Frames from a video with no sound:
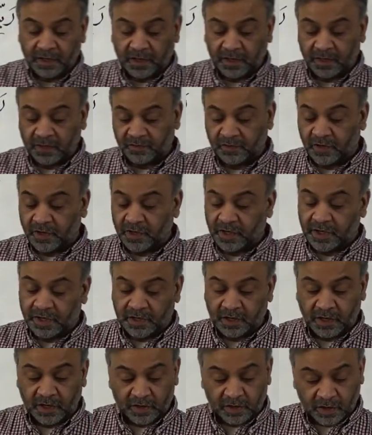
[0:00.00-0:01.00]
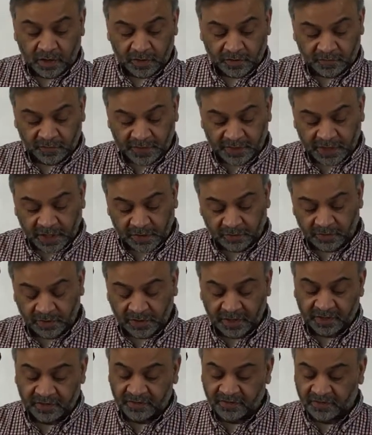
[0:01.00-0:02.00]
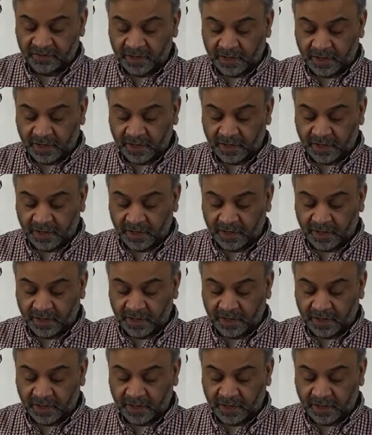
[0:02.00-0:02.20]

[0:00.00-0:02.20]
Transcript: sorry, not fatatun, it's